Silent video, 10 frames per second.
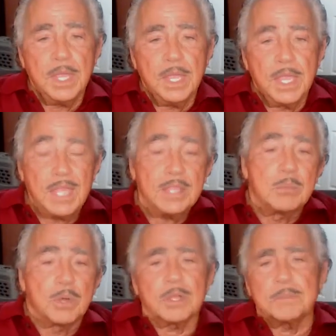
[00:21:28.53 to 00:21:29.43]
In the
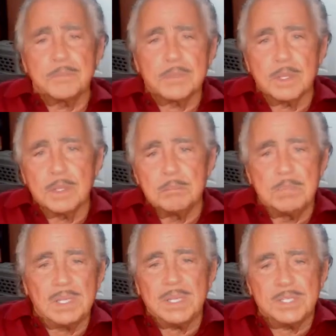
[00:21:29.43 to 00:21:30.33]
book,
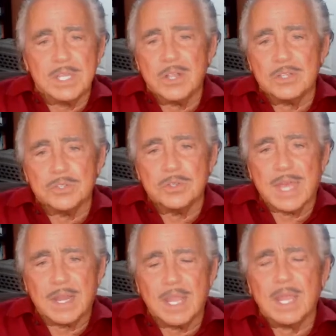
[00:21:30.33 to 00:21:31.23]
Billy tells her
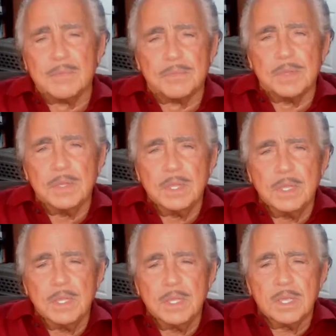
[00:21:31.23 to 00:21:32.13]
that life
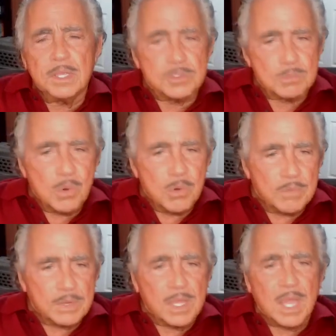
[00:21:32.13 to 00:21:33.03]
is more of
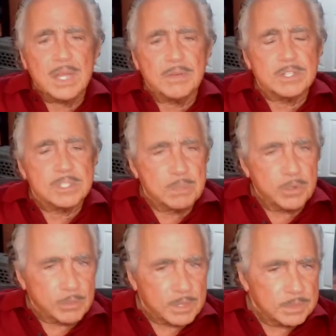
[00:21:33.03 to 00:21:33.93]
a kind of
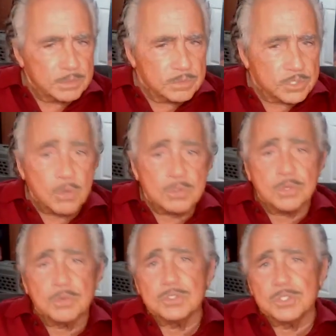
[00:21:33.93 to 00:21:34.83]
experiment, chosen
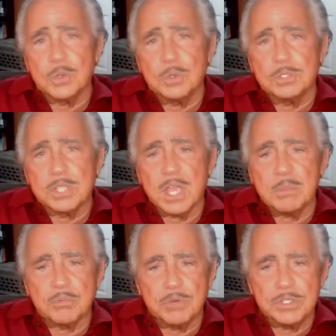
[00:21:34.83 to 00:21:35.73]
for soul-type
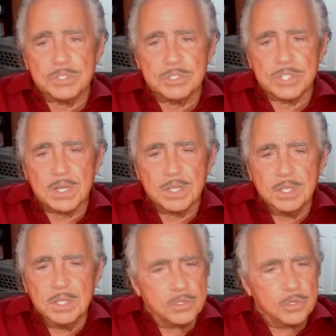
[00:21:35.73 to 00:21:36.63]
reasons that
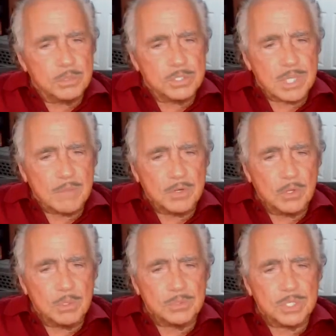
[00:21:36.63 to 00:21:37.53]
humans have an
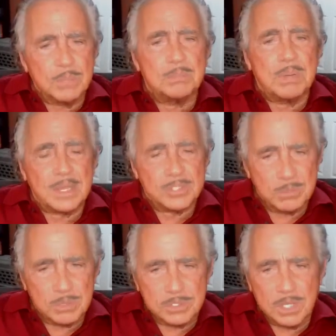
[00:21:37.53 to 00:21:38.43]
almost
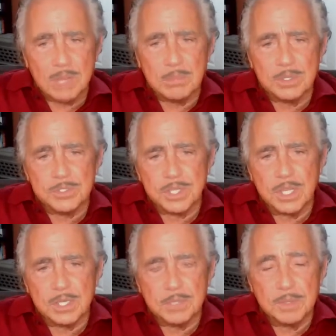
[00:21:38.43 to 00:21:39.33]
impossible time
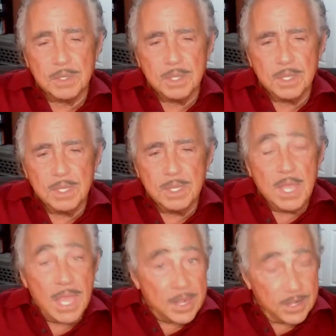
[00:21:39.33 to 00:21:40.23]
understanding.
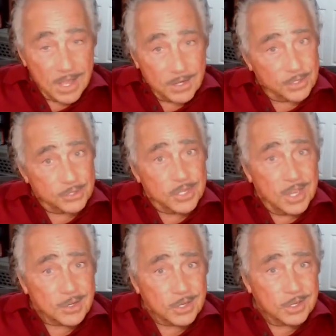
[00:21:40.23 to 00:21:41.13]
And not
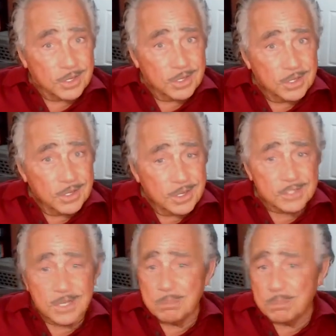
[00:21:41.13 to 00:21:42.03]
understanding is
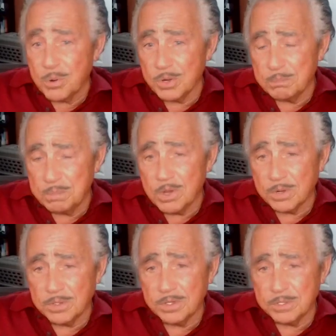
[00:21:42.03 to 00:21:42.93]
an important part
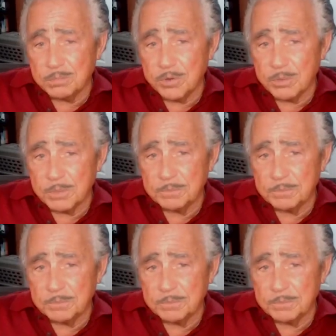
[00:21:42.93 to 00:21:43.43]
of the experiment.